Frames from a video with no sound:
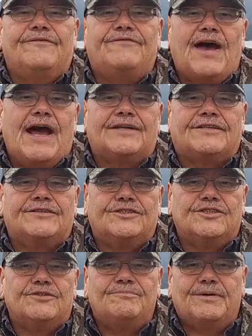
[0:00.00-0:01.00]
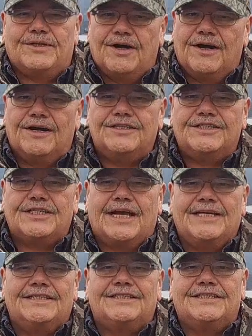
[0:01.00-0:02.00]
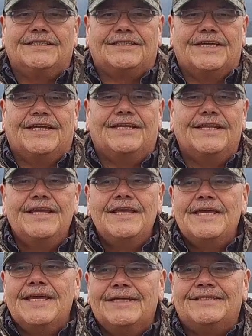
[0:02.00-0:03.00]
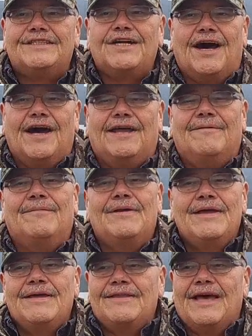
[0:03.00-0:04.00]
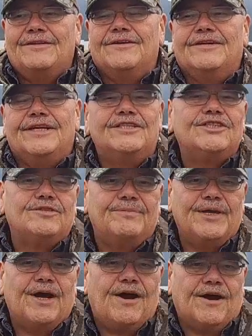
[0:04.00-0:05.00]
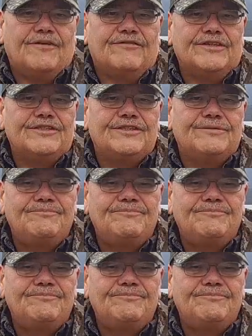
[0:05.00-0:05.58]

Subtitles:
factors, but but the hard science is in. It's time that there needs to be a harvest.